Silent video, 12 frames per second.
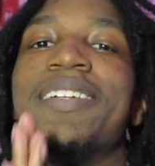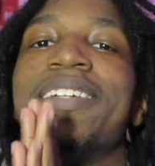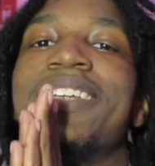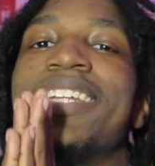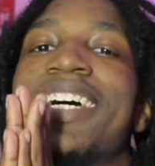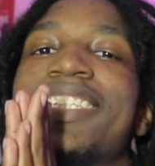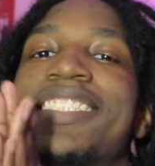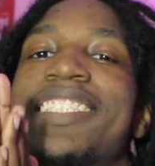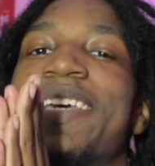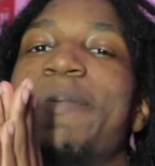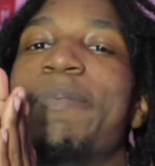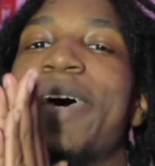let's
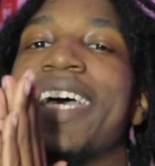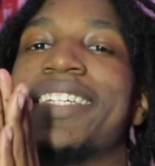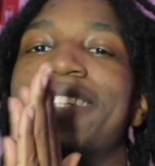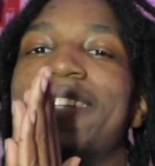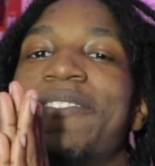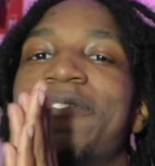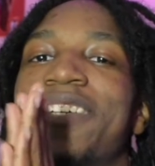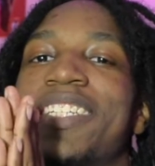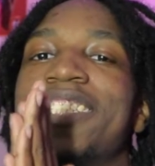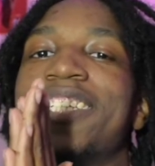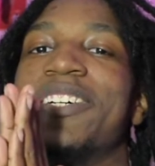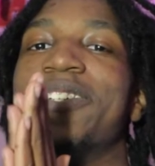get back to the
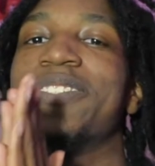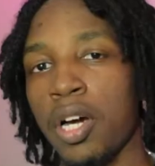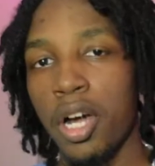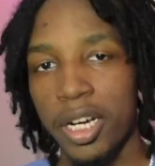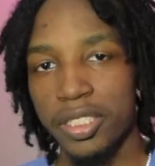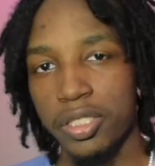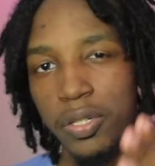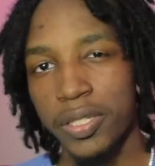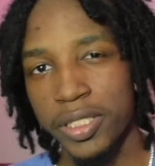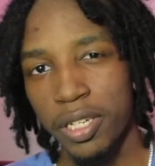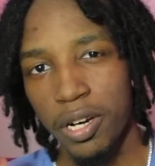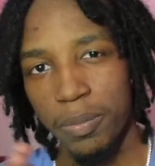video. Alright, so
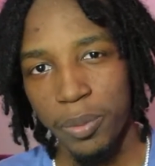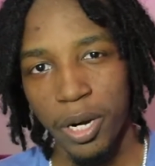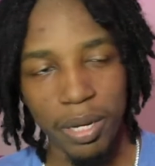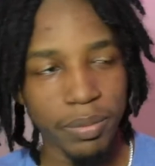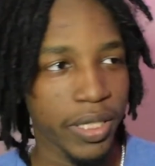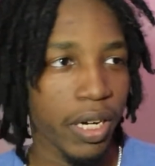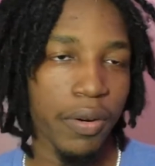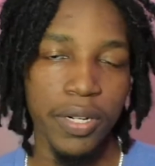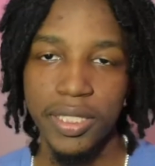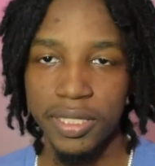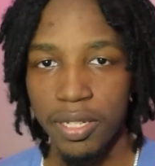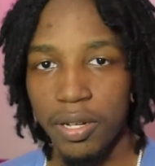as y'all probably
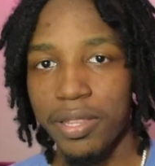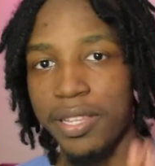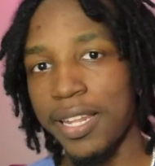already know, the